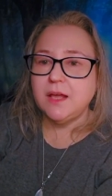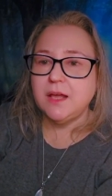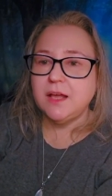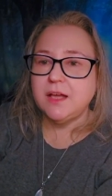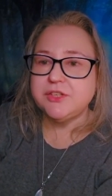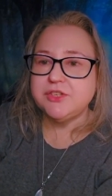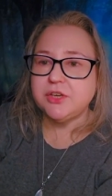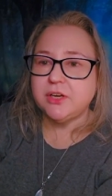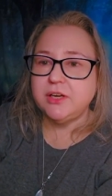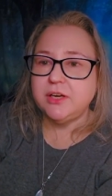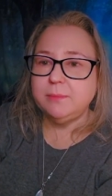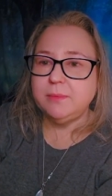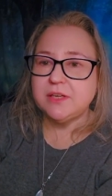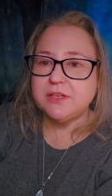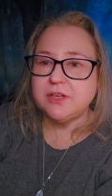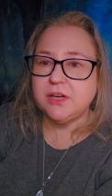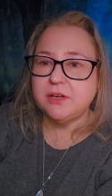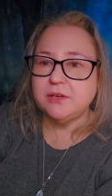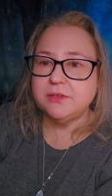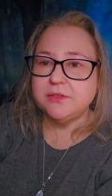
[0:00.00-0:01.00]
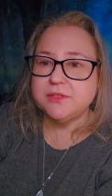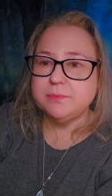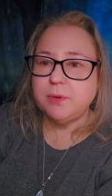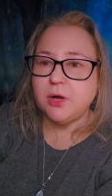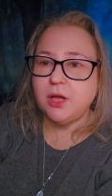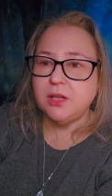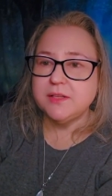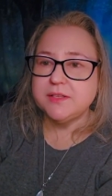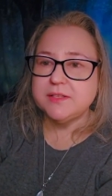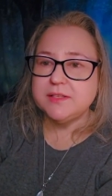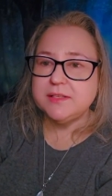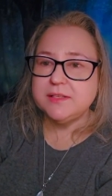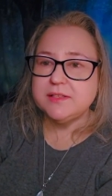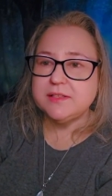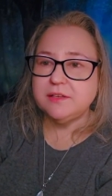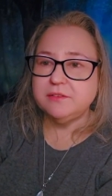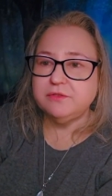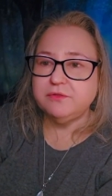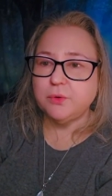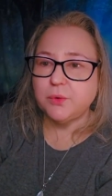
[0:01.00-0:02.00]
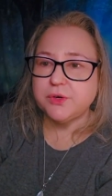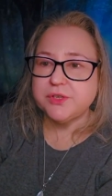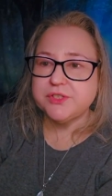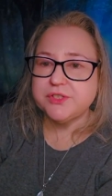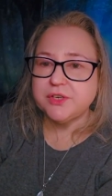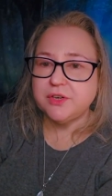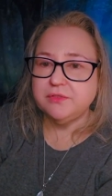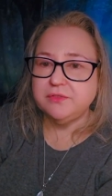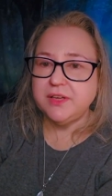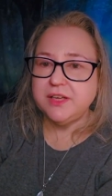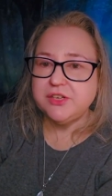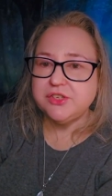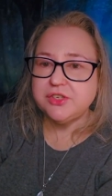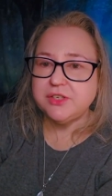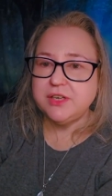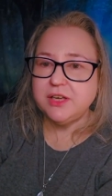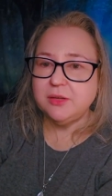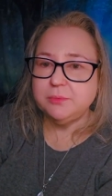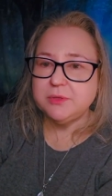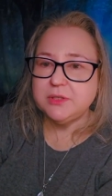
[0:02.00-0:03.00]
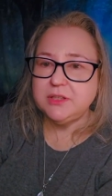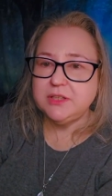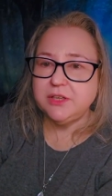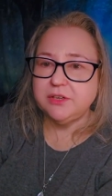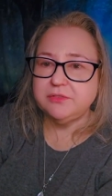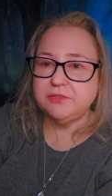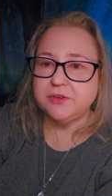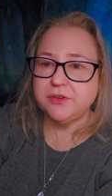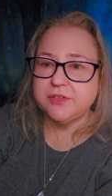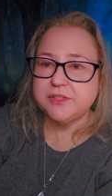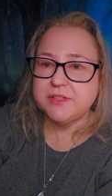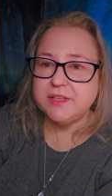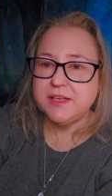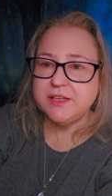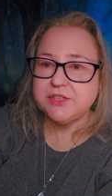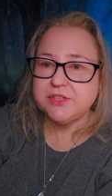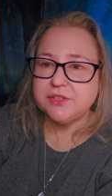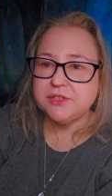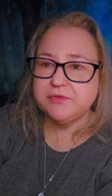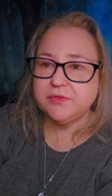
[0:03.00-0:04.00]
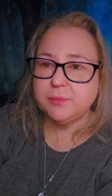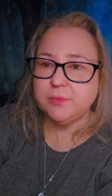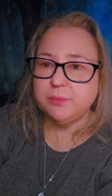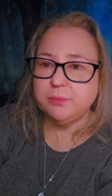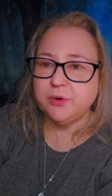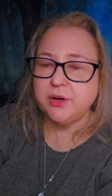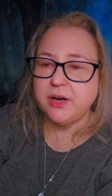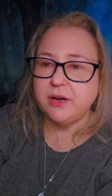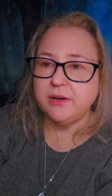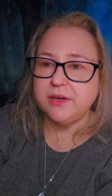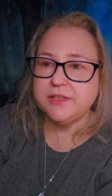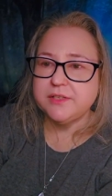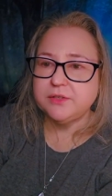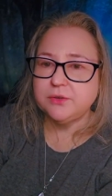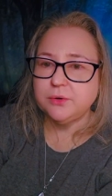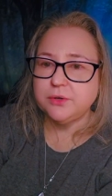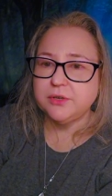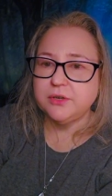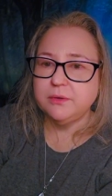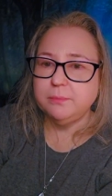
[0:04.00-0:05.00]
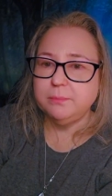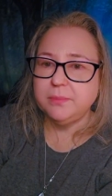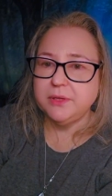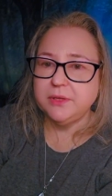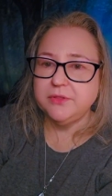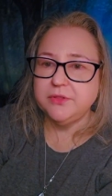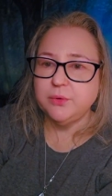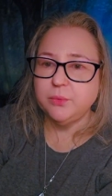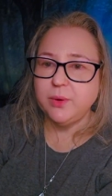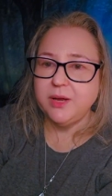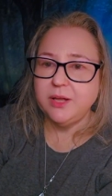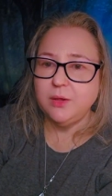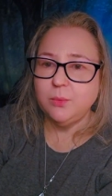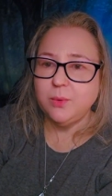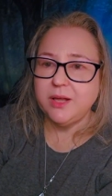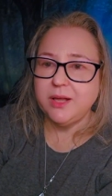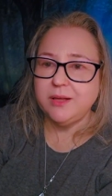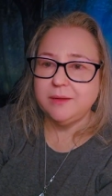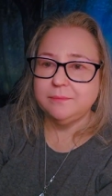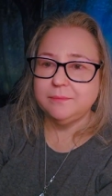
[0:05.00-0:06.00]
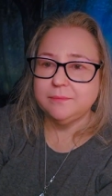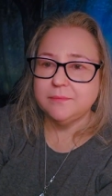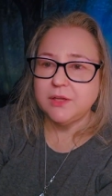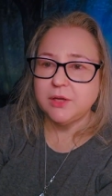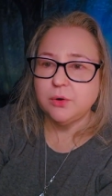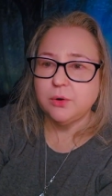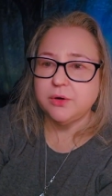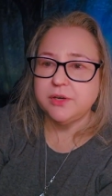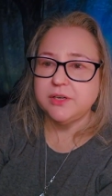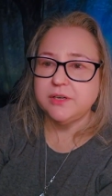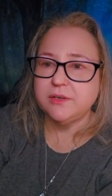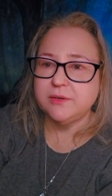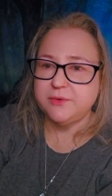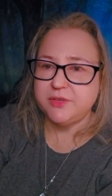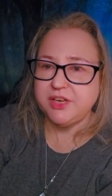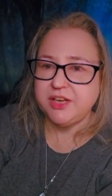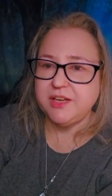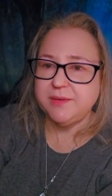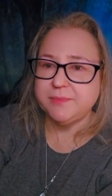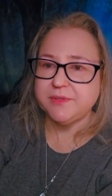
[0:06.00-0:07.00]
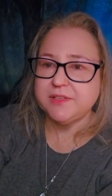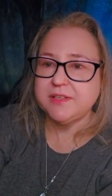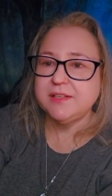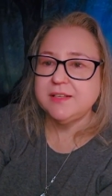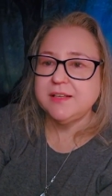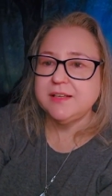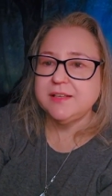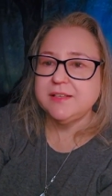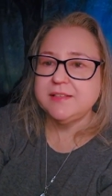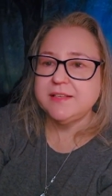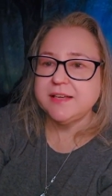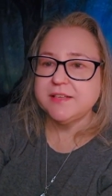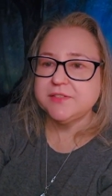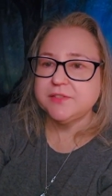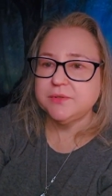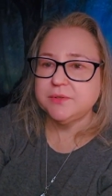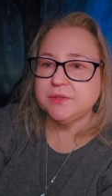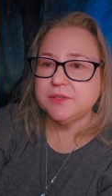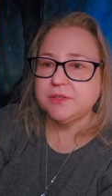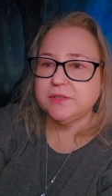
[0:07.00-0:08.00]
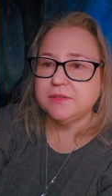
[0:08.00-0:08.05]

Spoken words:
John A. MacDonald's policies of forced starvation helped clear First Nations from the prairies in order to build the railway, according to James Dashook.